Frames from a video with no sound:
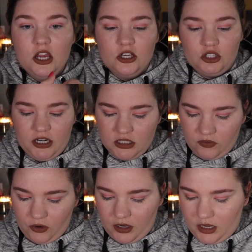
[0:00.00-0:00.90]

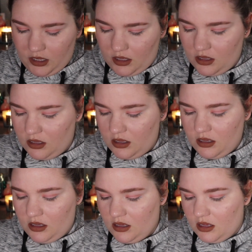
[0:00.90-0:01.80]
transferring
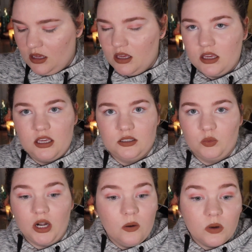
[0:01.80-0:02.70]
is
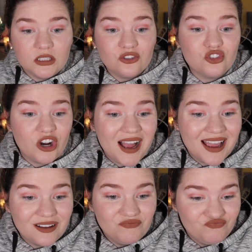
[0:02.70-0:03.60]
where it wasn't dry,